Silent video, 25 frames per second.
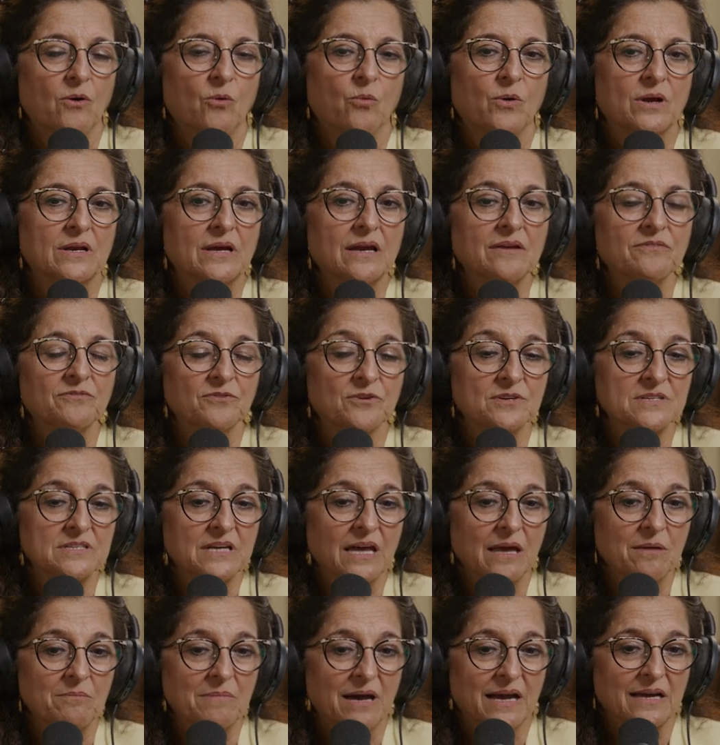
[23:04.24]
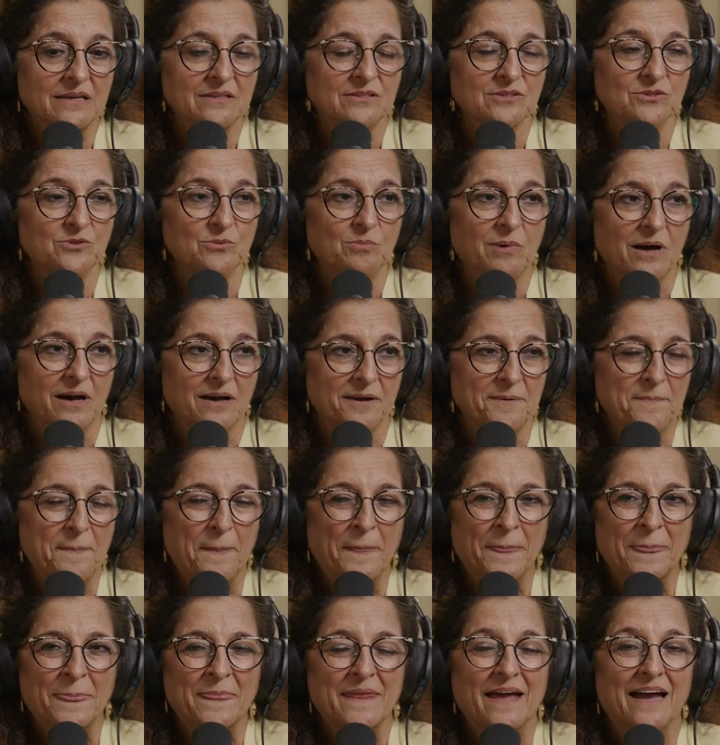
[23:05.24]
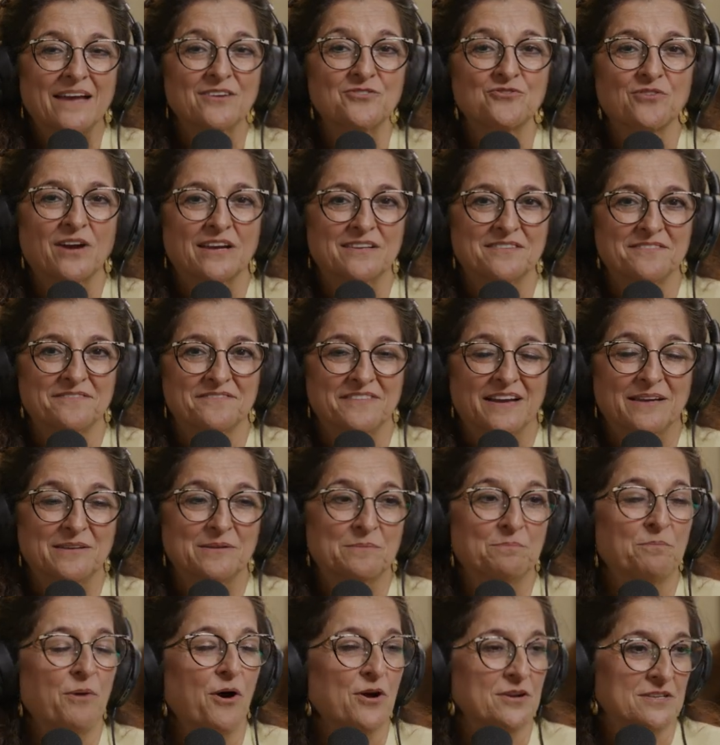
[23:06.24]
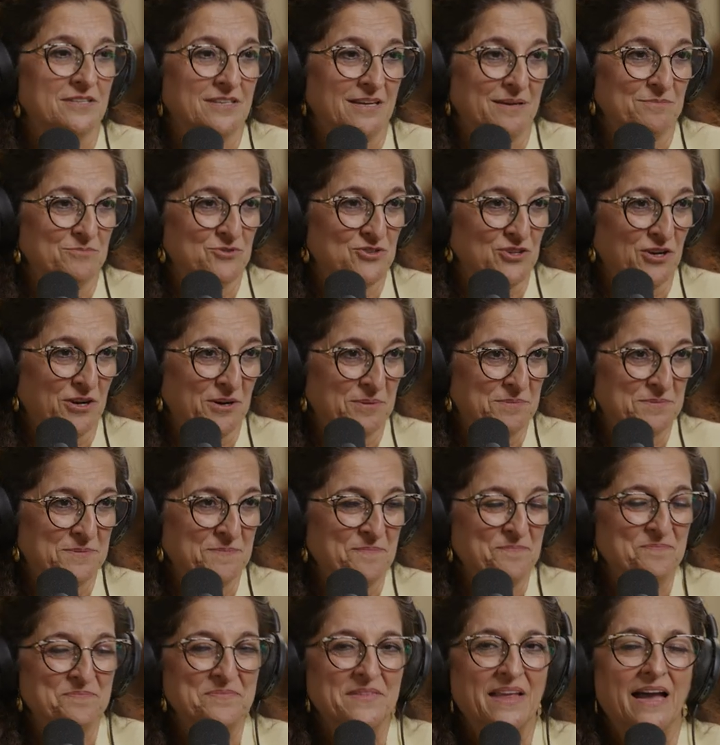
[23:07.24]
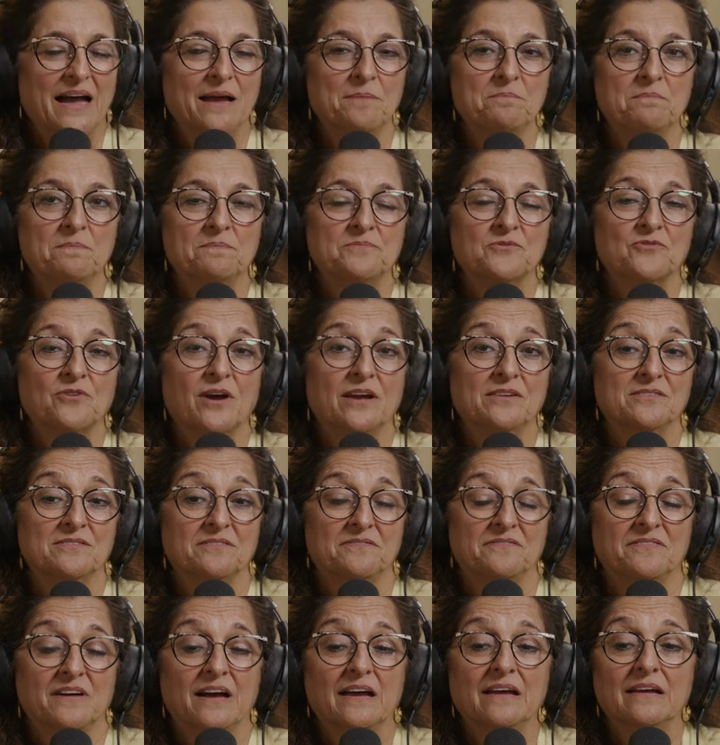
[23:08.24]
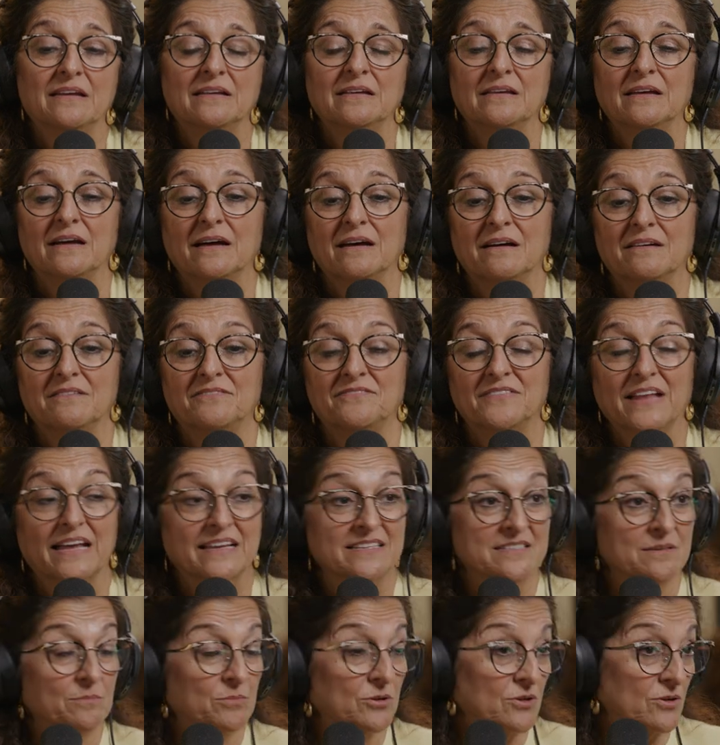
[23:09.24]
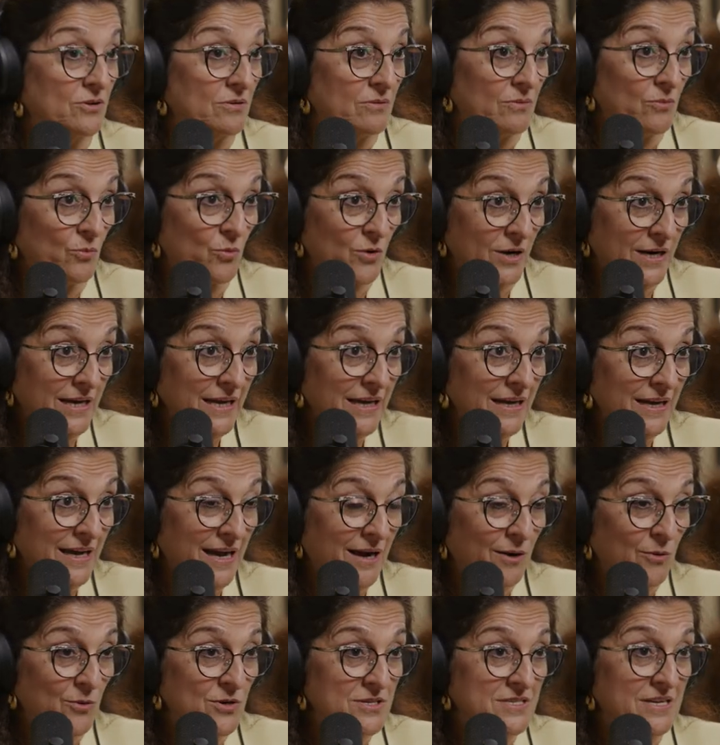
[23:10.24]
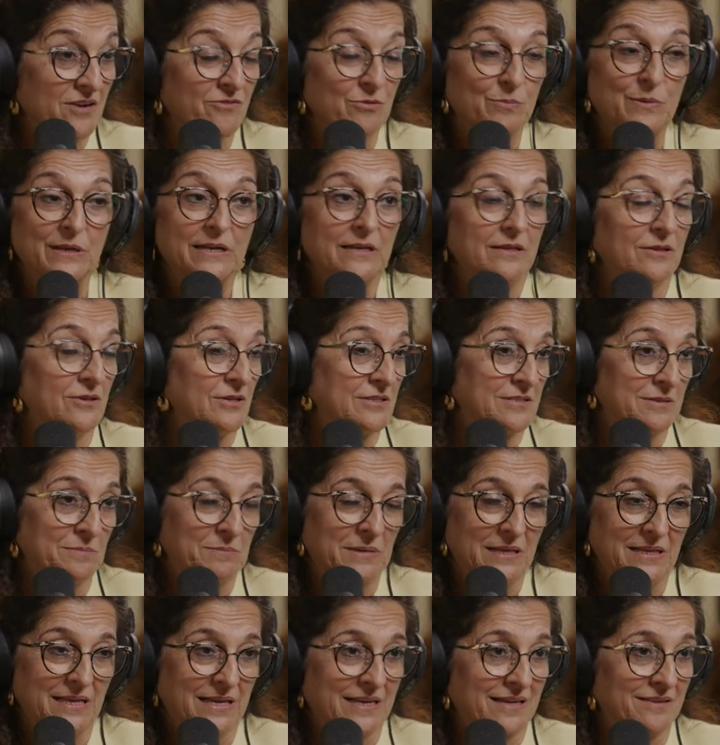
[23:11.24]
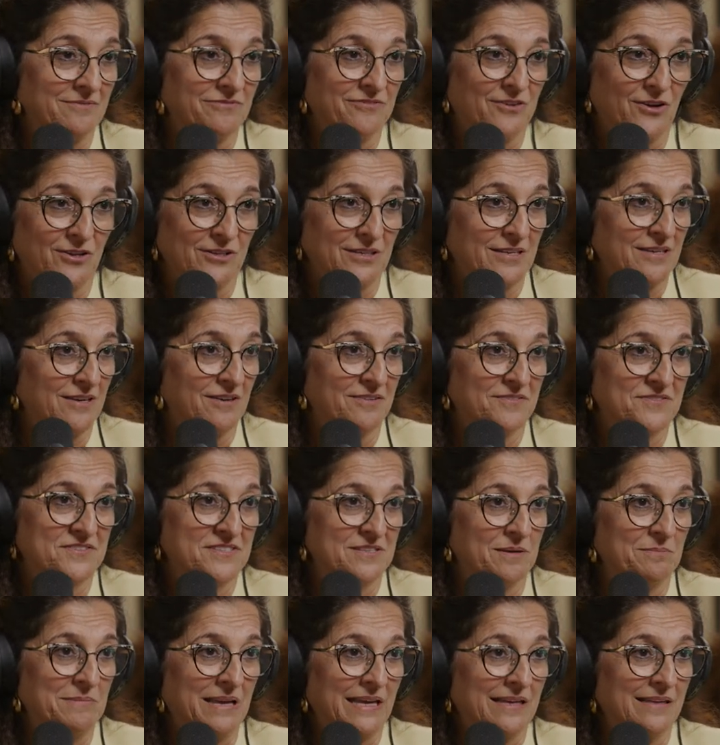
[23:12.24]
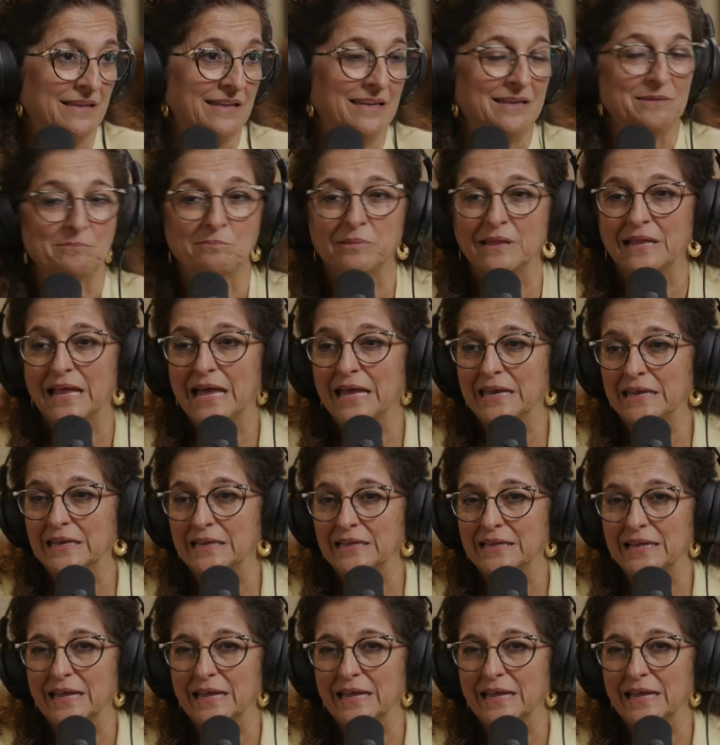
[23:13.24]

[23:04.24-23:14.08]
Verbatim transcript: When I first came back to Dubai, I tried to find a part-time job I tried to find uh, flexible working hours. Everybody looked at me like I'd fallen off some mm. alien planet.